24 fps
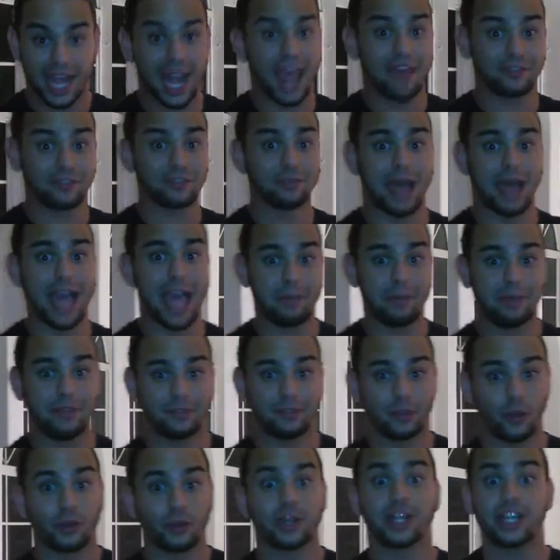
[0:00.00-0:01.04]
And after Miami,
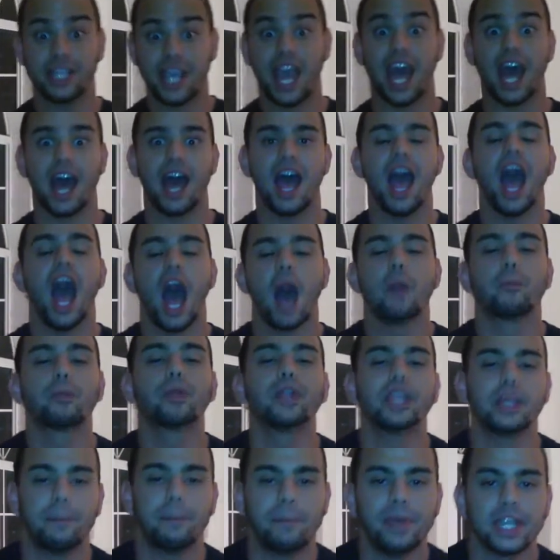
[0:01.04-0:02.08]
Florida, yeah, I'm
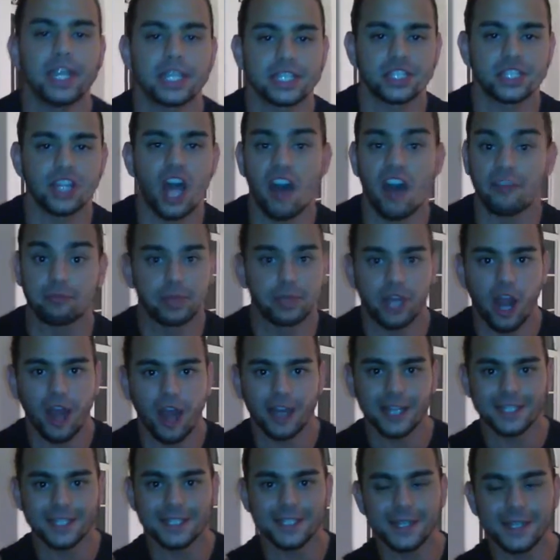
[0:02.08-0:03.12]
pretty pissed off. But
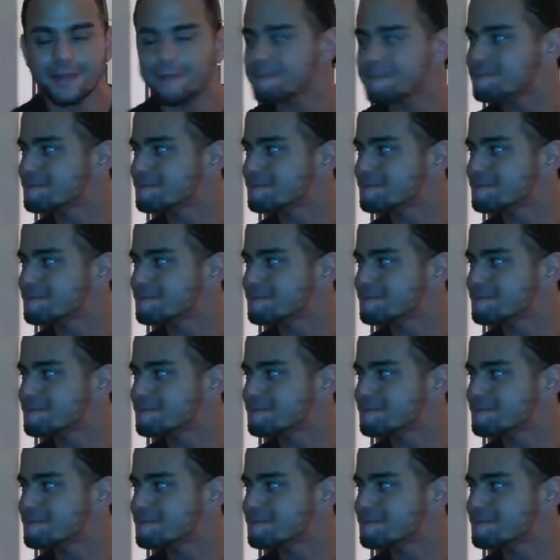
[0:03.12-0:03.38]
honestly,